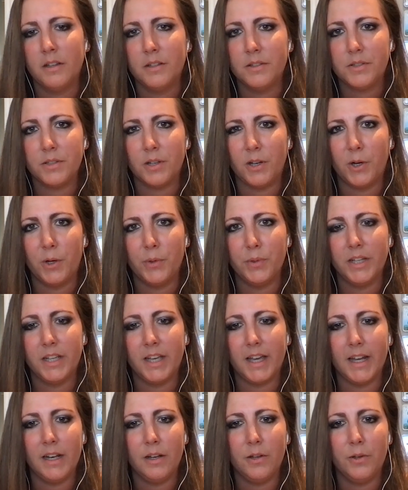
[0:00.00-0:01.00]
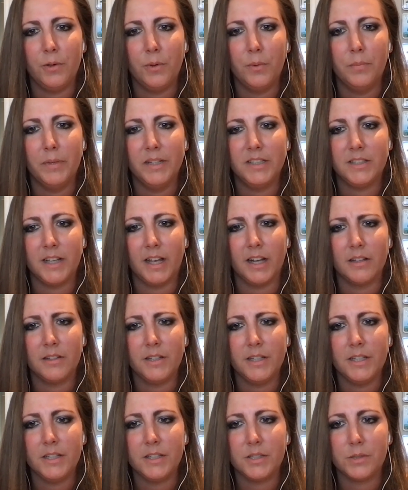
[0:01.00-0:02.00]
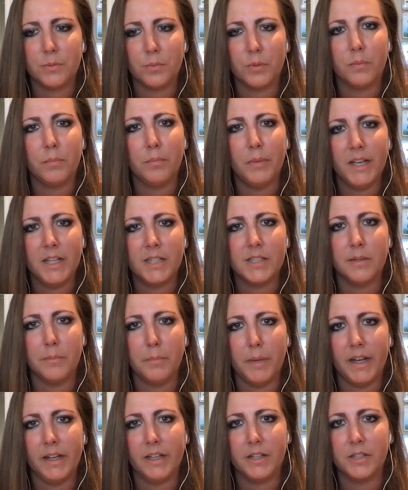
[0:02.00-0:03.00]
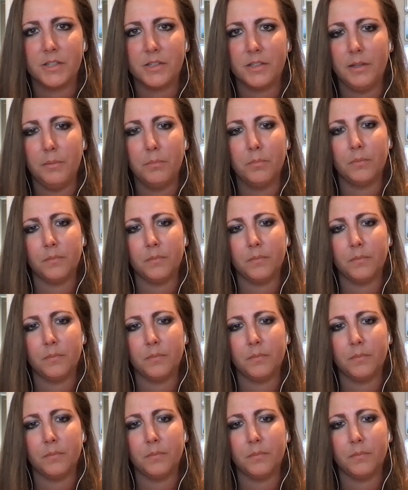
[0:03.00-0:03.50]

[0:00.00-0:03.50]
So the can-do mentality is what makes the Mendix team.